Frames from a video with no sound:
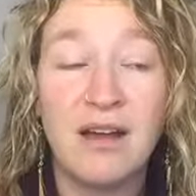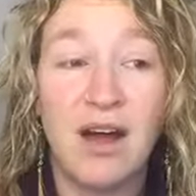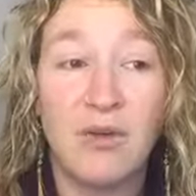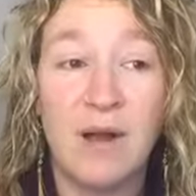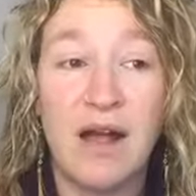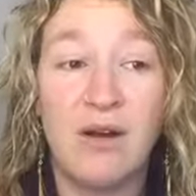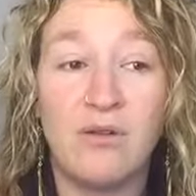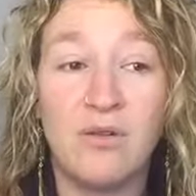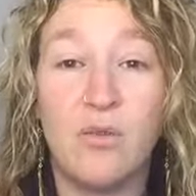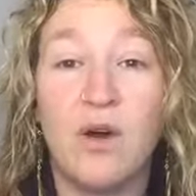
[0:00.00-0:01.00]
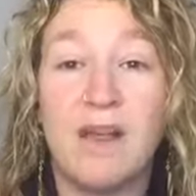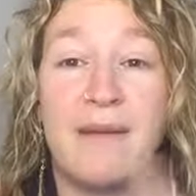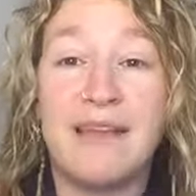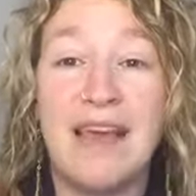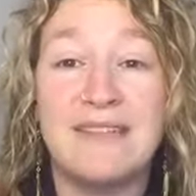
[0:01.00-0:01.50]
around what am a
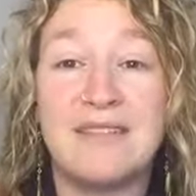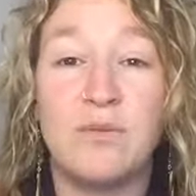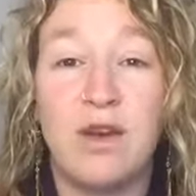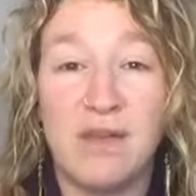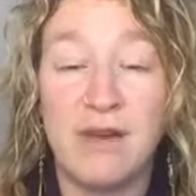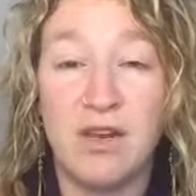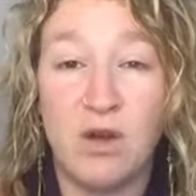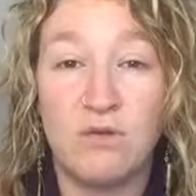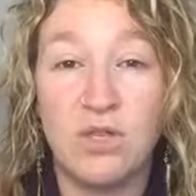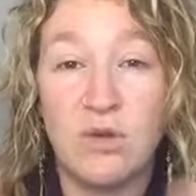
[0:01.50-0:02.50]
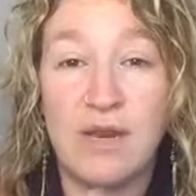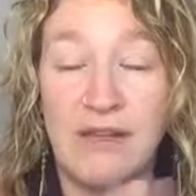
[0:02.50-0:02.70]
yes and what am a no to in